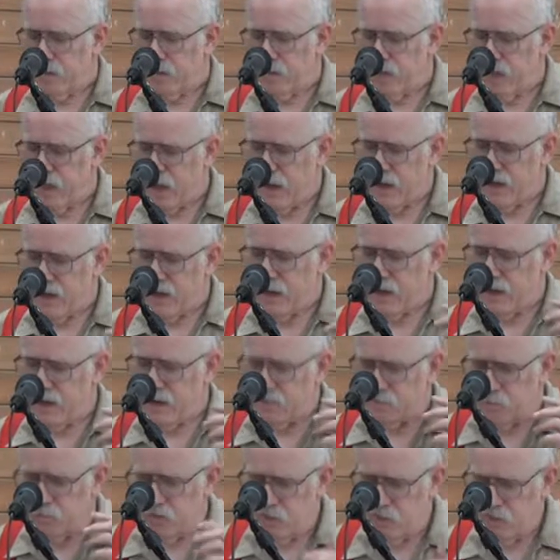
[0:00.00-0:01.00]
Then
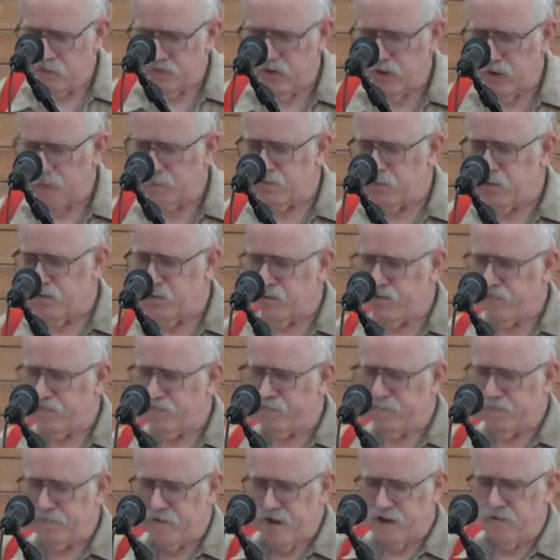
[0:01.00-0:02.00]
it moves up to the
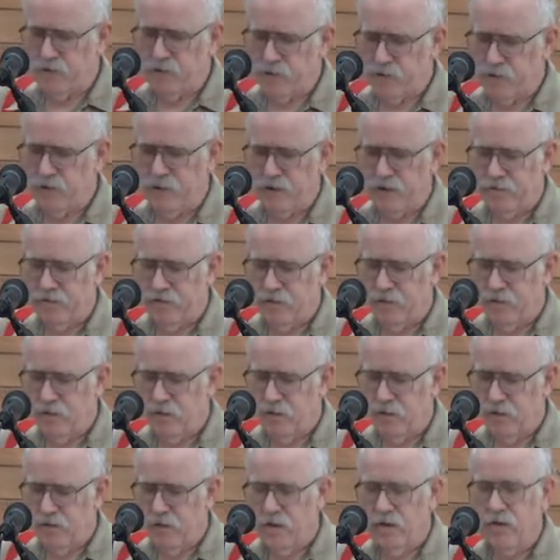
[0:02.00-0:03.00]
federal
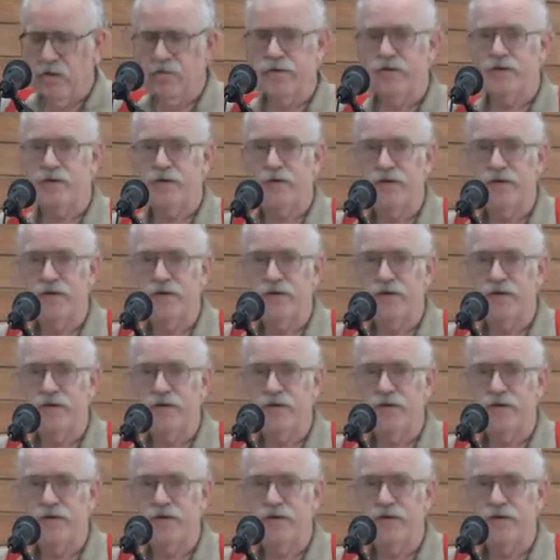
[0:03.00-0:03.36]
level for